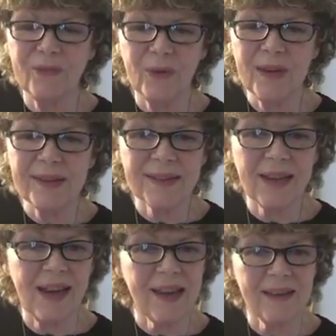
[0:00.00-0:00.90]
friends that
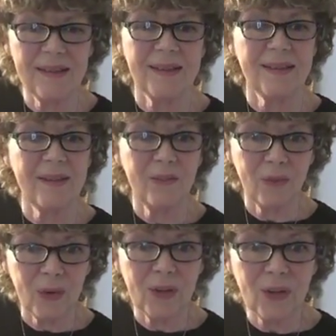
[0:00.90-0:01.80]
I hadn't seen
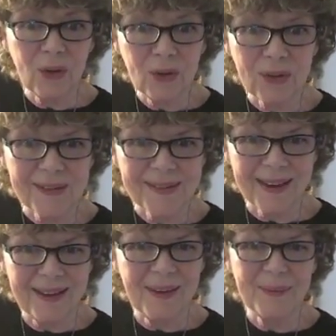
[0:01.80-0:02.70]
for years,
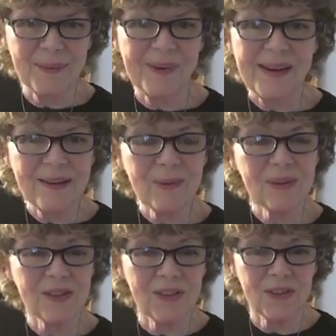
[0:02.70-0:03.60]
and I really
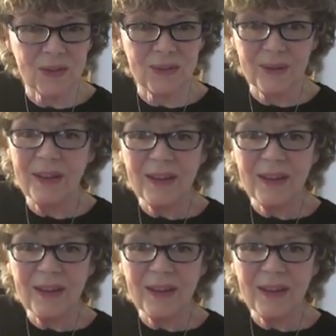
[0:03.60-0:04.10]
wanted to